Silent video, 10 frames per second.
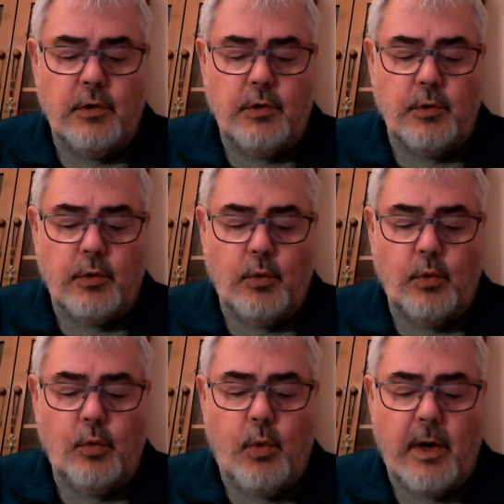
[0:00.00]
you are
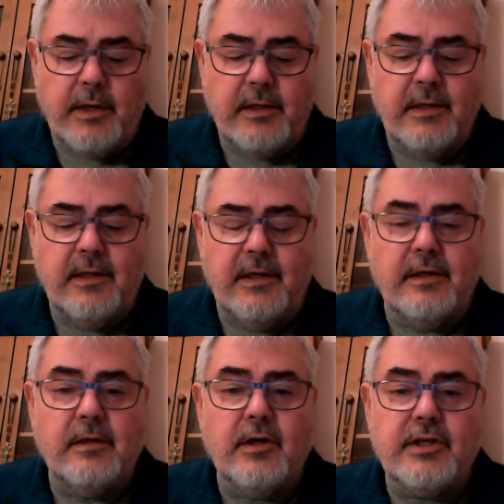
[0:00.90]
all one in
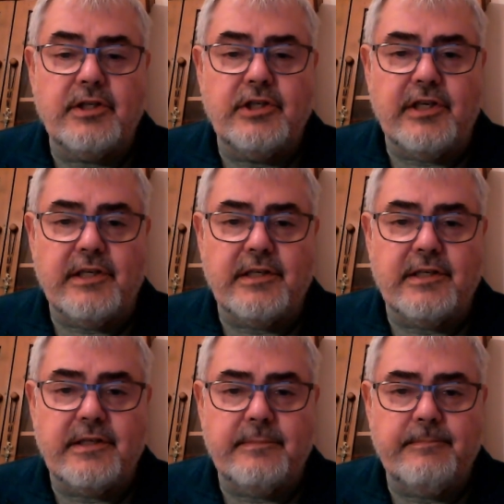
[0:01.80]
Christ Jesus.